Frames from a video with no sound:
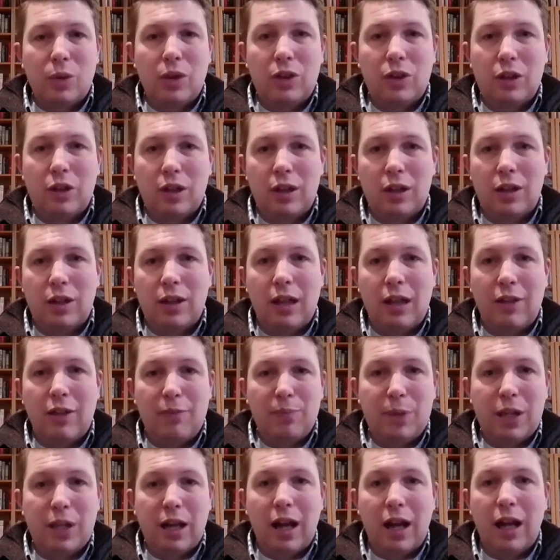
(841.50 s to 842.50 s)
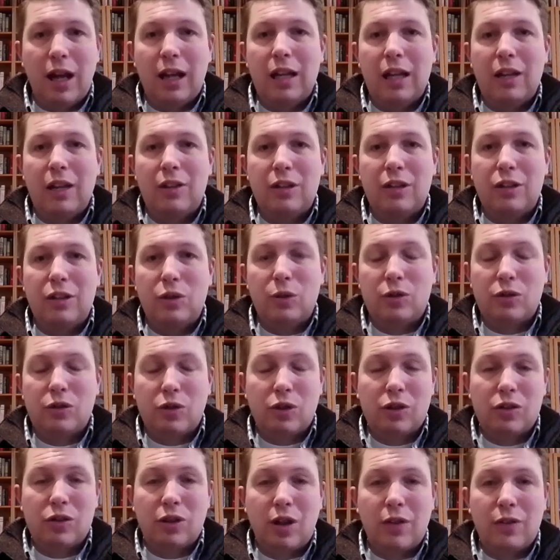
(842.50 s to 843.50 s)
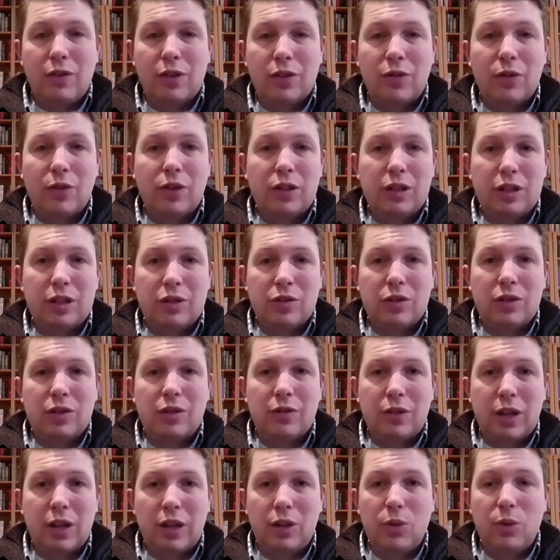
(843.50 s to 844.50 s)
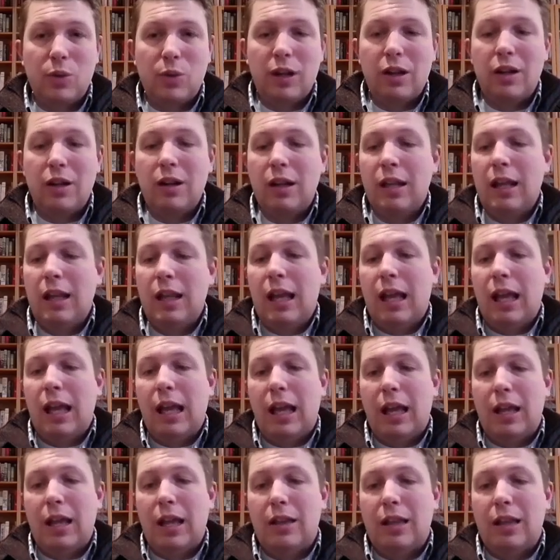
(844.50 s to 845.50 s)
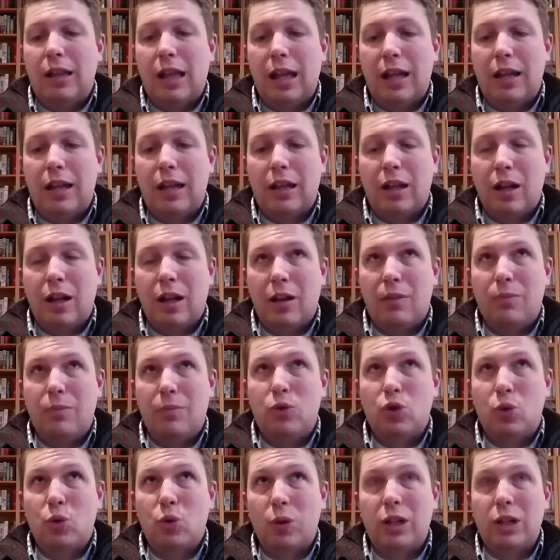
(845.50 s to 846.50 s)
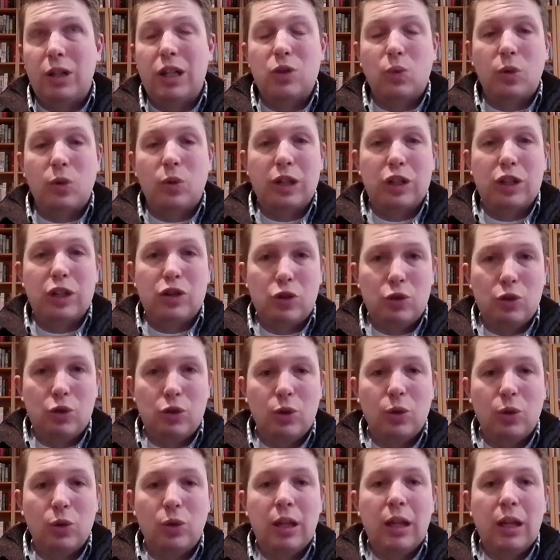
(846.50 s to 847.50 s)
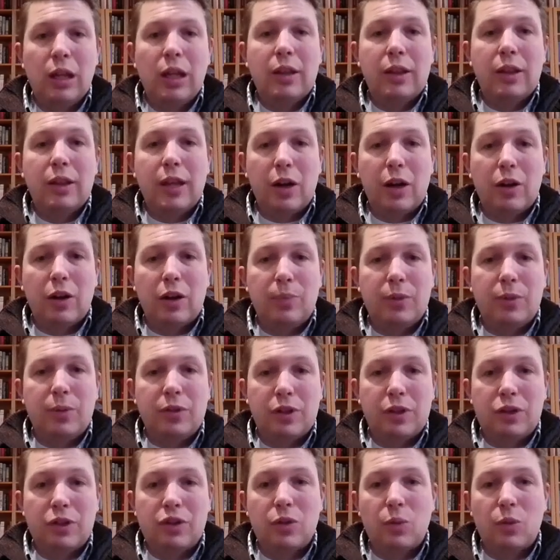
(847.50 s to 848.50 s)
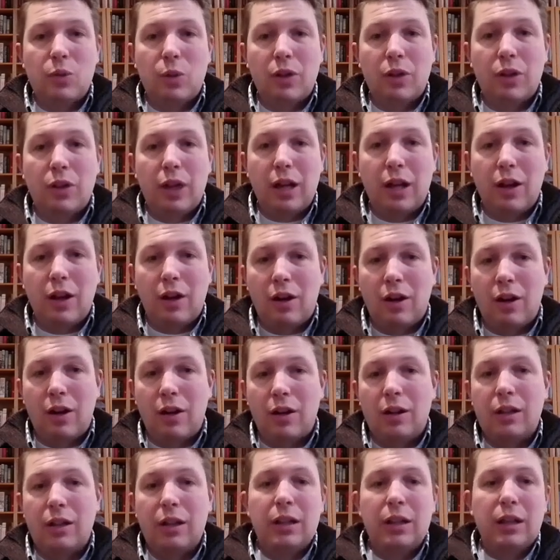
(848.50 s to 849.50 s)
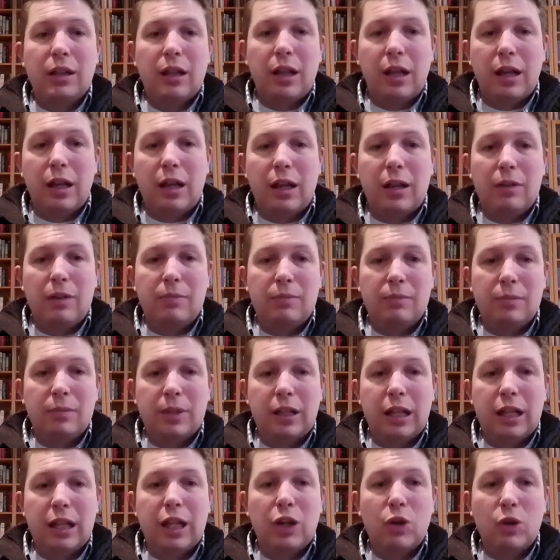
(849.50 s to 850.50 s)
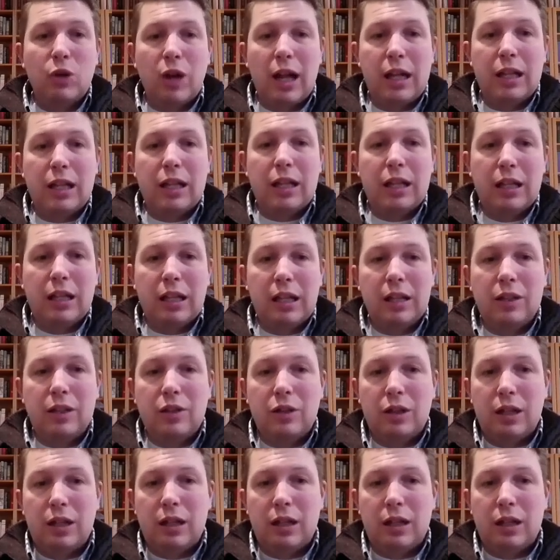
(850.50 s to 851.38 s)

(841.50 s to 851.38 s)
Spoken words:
with the FBI and the U.S. Attorney's Office for the District of Delaware. And then come 2022, they are in a position where they are getting ready